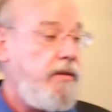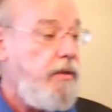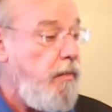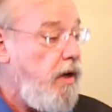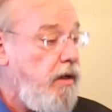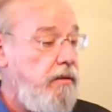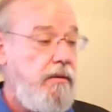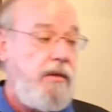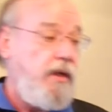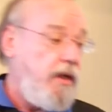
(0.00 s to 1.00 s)

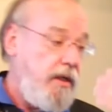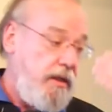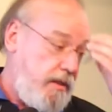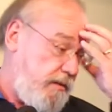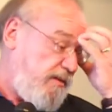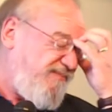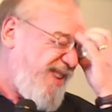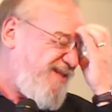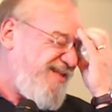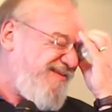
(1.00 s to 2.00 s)
Tomorrow,
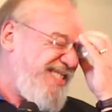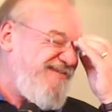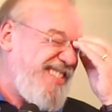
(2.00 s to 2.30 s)
probably